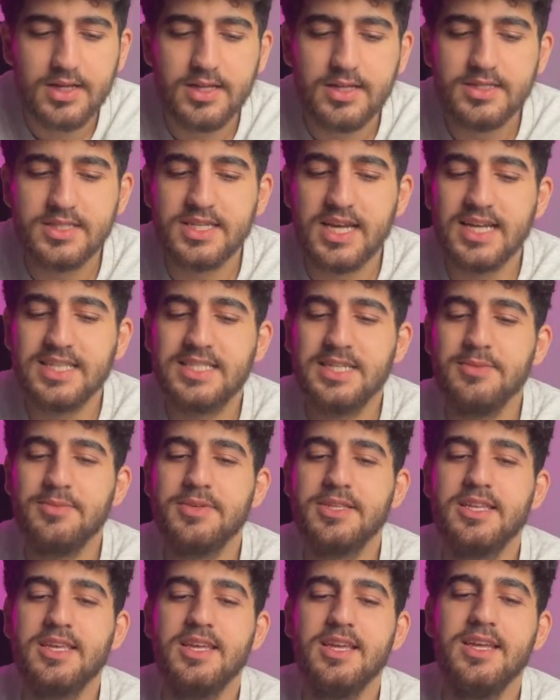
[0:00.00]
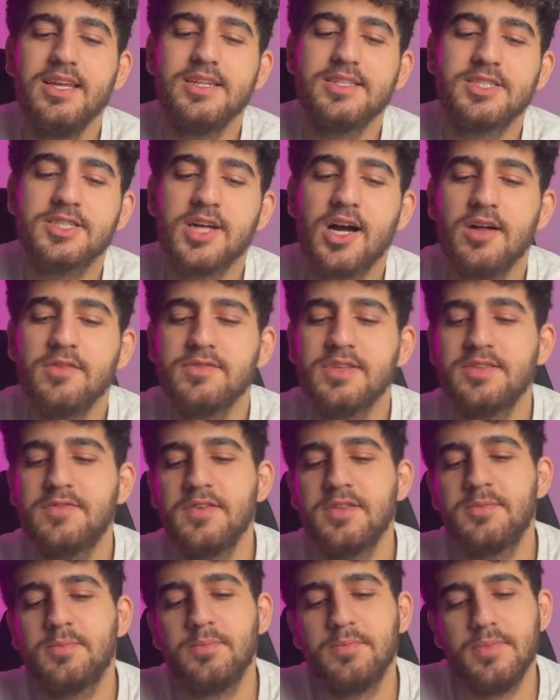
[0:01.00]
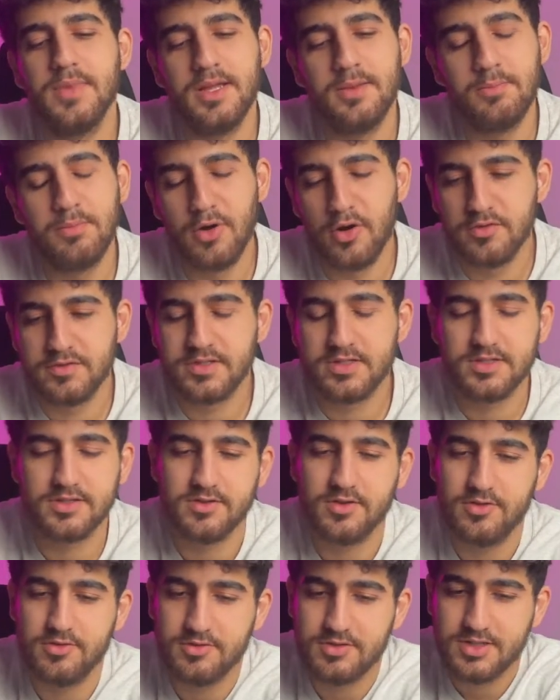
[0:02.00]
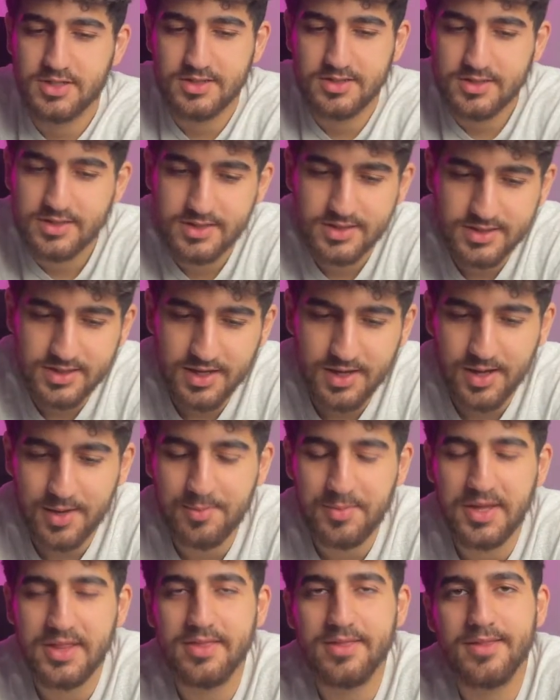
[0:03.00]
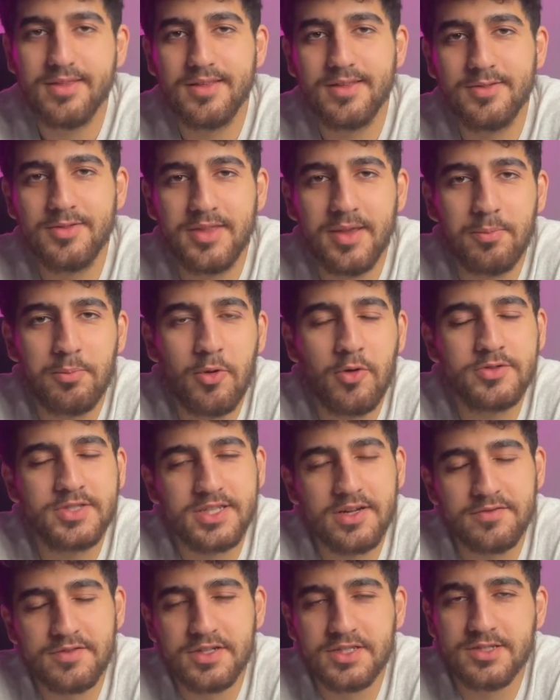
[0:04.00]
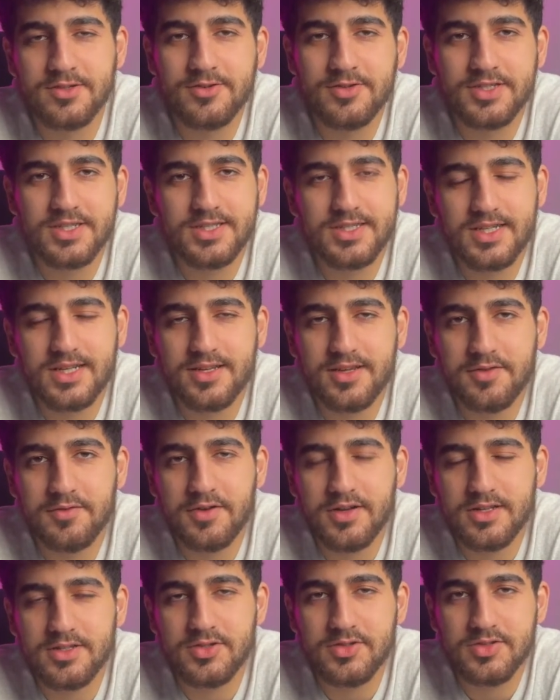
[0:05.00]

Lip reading: ChatGPT solved it in both solutions. I mean, both of the solutions that I wanted to